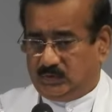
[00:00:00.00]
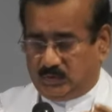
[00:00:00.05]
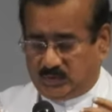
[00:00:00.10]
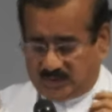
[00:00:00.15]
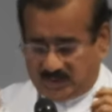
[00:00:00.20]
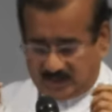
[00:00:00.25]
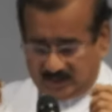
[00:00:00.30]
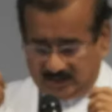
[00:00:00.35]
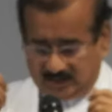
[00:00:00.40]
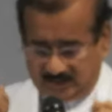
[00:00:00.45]

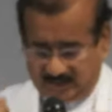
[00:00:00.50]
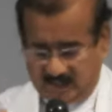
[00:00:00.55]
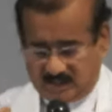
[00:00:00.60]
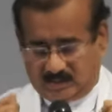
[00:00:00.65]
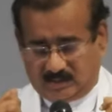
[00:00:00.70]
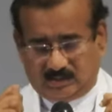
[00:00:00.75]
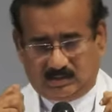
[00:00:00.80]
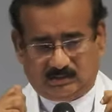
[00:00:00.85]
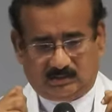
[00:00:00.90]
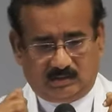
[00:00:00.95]
You can
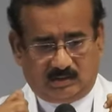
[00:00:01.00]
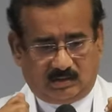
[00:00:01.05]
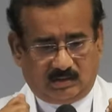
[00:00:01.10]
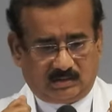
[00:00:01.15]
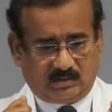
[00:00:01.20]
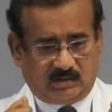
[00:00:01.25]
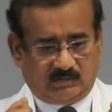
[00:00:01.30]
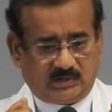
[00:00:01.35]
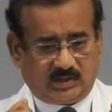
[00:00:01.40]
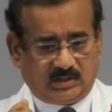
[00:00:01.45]
take the
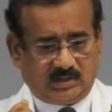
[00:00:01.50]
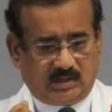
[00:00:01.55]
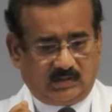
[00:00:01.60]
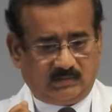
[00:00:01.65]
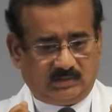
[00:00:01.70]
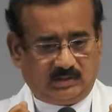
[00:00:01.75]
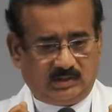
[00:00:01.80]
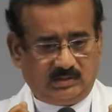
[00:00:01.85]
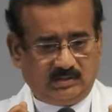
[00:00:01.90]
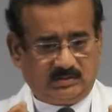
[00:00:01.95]
Ark of the
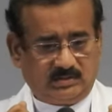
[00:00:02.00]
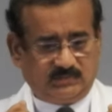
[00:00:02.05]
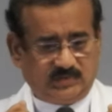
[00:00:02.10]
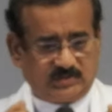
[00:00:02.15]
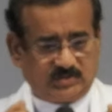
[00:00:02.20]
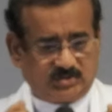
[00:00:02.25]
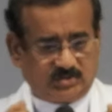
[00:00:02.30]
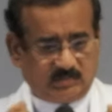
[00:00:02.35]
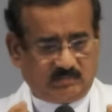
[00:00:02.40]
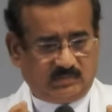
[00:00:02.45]
Covenant,
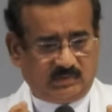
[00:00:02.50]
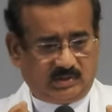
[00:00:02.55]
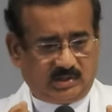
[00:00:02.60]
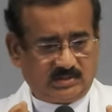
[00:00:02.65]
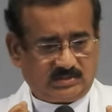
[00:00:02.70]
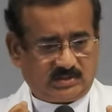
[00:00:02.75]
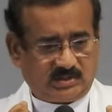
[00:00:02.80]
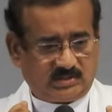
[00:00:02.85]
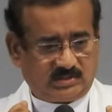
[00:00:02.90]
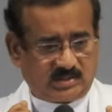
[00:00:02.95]
which
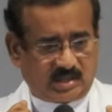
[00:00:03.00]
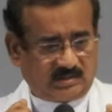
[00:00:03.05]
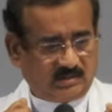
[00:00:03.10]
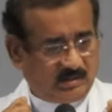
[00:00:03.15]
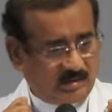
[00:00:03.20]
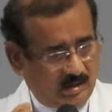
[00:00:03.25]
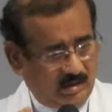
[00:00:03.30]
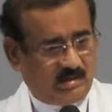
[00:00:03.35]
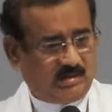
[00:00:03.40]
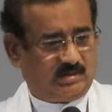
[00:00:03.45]
symbolizes
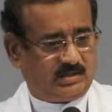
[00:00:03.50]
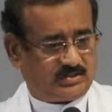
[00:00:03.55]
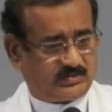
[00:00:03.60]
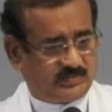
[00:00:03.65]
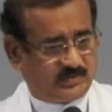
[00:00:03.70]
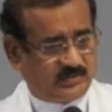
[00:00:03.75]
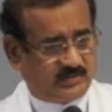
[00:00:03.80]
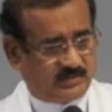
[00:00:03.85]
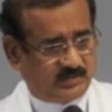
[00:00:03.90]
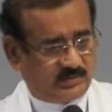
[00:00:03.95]
that God
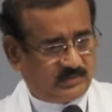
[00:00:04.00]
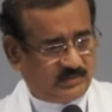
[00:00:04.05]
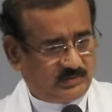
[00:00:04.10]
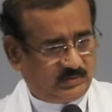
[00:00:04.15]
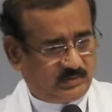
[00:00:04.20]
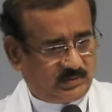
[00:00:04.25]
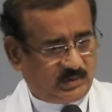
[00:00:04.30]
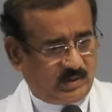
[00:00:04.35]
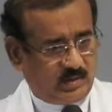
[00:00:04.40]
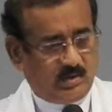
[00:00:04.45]
is with
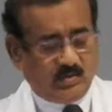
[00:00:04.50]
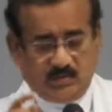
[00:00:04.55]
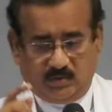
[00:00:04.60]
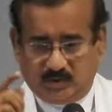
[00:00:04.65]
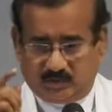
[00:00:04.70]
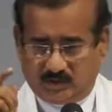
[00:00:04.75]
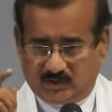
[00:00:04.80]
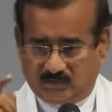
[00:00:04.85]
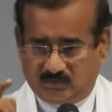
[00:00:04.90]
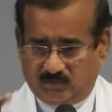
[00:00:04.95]
you.
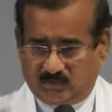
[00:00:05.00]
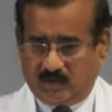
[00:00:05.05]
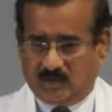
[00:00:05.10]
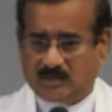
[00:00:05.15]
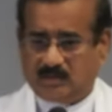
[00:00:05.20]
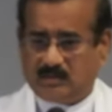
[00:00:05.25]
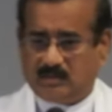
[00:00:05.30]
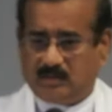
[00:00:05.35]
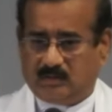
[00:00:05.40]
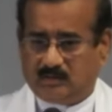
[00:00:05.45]
You can
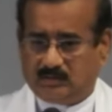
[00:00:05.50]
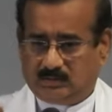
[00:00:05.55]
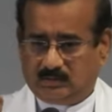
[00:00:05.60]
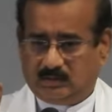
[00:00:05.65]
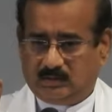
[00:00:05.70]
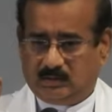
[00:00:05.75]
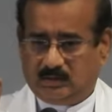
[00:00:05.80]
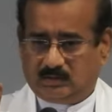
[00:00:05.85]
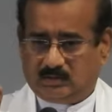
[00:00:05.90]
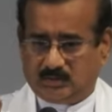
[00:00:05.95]
walk
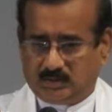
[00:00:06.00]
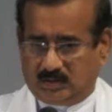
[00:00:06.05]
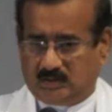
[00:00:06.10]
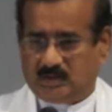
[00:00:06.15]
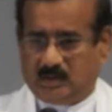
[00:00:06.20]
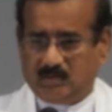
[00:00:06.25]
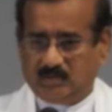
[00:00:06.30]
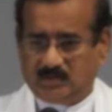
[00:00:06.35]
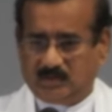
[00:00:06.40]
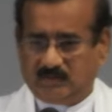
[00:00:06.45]
to the
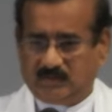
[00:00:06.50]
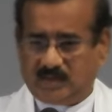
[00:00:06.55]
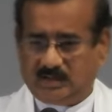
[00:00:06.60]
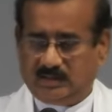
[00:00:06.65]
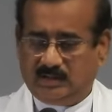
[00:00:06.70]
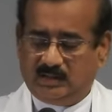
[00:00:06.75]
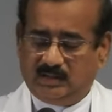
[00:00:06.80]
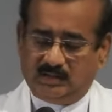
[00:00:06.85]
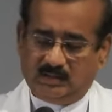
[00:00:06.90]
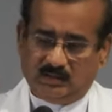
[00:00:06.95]
down the
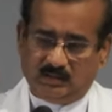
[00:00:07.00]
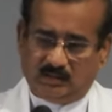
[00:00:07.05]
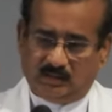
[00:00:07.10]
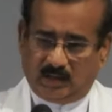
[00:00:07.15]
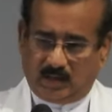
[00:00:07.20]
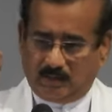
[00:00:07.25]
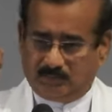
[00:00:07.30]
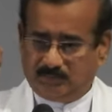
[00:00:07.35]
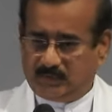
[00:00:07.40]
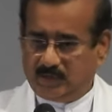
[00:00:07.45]
valley,
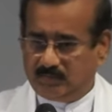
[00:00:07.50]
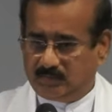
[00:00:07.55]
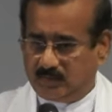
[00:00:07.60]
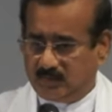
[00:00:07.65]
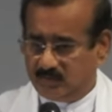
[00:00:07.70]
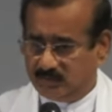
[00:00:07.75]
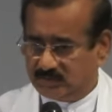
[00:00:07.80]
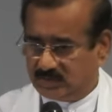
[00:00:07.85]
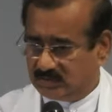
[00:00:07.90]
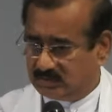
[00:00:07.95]
up the
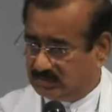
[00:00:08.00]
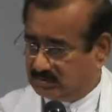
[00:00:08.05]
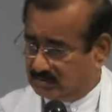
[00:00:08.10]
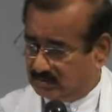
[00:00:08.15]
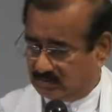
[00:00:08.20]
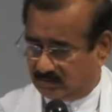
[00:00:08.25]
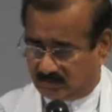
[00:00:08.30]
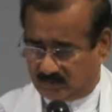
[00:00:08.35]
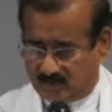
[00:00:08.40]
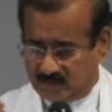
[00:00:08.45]

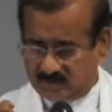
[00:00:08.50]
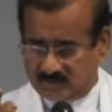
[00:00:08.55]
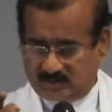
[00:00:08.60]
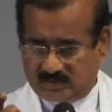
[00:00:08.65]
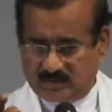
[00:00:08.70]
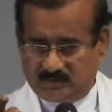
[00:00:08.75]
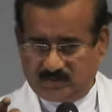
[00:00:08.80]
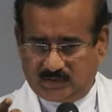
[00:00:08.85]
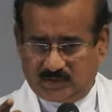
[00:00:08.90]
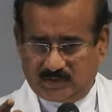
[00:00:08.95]
mountain, cross
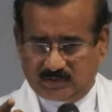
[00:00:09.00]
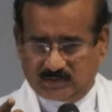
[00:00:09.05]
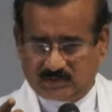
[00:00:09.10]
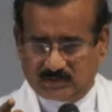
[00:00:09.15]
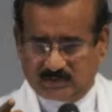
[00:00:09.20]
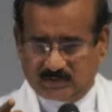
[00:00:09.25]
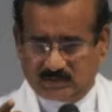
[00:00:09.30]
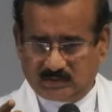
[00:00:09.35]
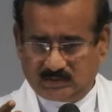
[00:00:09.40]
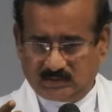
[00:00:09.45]
the
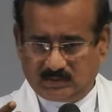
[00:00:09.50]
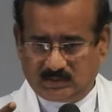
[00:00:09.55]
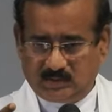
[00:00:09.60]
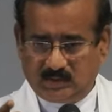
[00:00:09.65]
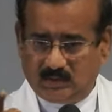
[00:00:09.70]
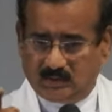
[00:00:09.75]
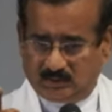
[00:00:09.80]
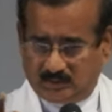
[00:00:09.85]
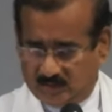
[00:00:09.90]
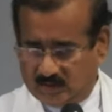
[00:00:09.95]
rivers.
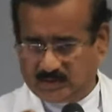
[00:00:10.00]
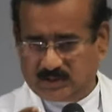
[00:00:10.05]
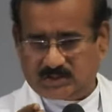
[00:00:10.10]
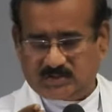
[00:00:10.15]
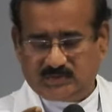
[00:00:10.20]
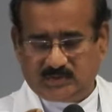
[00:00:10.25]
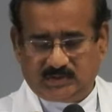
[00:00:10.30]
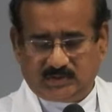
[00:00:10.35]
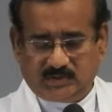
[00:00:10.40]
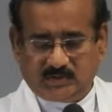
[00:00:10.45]
God
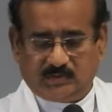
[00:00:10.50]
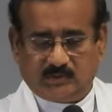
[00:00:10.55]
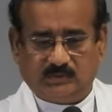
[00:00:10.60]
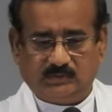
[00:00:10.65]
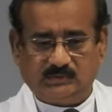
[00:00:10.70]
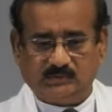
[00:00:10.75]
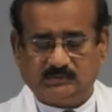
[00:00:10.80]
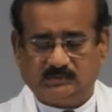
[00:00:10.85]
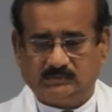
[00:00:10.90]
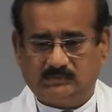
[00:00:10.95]
is with
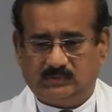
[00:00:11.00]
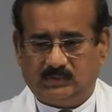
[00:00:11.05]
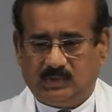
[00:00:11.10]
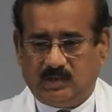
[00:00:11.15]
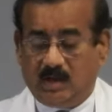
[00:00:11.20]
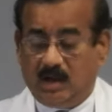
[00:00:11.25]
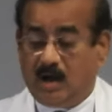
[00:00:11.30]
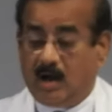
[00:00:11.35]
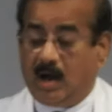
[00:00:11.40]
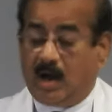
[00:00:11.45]
you.
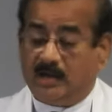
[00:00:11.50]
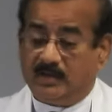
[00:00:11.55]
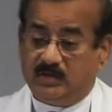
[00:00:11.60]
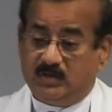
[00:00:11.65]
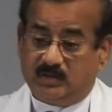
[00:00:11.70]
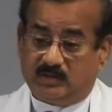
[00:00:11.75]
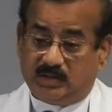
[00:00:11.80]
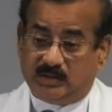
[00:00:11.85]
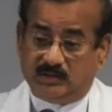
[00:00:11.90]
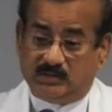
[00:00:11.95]
And
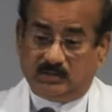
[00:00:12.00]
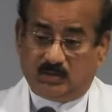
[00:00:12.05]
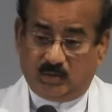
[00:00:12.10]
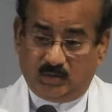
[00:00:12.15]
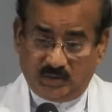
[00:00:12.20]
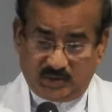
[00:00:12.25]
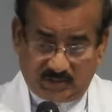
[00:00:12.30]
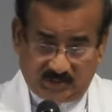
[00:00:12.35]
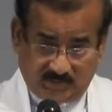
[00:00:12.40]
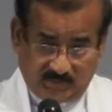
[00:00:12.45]
you can
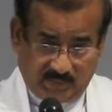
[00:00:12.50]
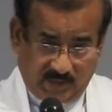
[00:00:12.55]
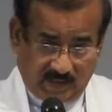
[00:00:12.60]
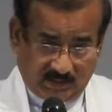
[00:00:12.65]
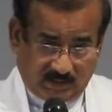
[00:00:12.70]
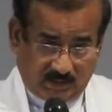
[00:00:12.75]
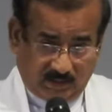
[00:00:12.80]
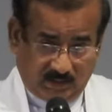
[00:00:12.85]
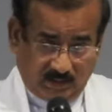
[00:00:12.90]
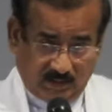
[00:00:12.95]
go into the
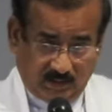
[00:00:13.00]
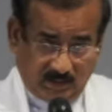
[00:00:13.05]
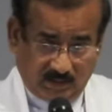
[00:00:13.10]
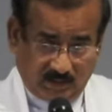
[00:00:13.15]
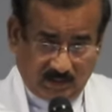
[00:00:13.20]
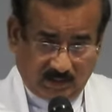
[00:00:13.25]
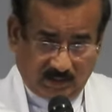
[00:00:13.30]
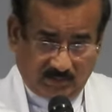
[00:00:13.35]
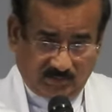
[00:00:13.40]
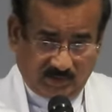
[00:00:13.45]

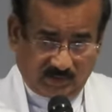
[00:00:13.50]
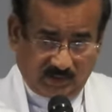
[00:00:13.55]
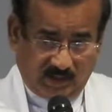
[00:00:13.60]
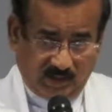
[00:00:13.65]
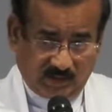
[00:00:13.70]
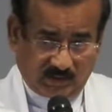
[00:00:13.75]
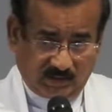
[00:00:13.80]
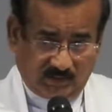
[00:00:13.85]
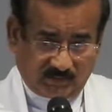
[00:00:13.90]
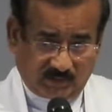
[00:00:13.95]
battle with the
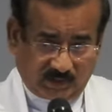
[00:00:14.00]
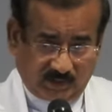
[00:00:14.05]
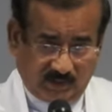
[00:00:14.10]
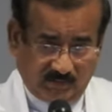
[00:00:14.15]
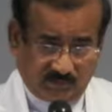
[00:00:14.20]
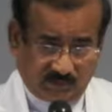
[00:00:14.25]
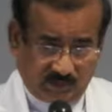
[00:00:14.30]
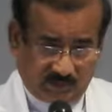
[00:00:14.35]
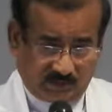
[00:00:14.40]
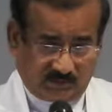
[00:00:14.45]
Ark of the
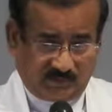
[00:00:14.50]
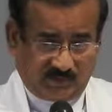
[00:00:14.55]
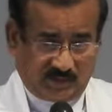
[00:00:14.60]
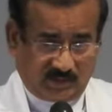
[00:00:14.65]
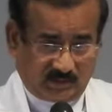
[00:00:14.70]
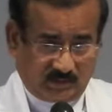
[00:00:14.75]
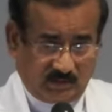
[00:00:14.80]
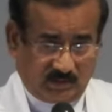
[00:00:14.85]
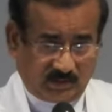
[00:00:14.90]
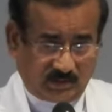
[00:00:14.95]
Covenant
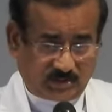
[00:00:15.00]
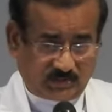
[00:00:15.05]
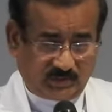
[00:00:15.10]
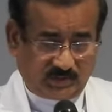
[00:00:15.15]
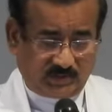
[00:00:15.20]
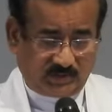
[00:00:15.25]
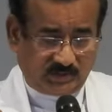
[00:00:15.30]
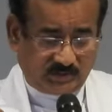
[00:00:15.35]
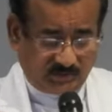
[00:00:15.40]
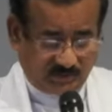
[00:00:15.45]
where God is
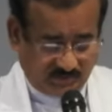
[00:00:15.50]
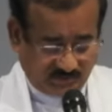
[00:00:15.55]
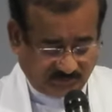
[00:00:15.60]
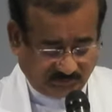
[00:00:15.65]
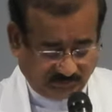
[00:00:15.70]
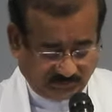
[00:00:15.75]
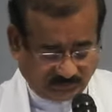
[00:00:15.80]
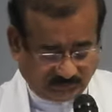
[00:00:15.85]
with you.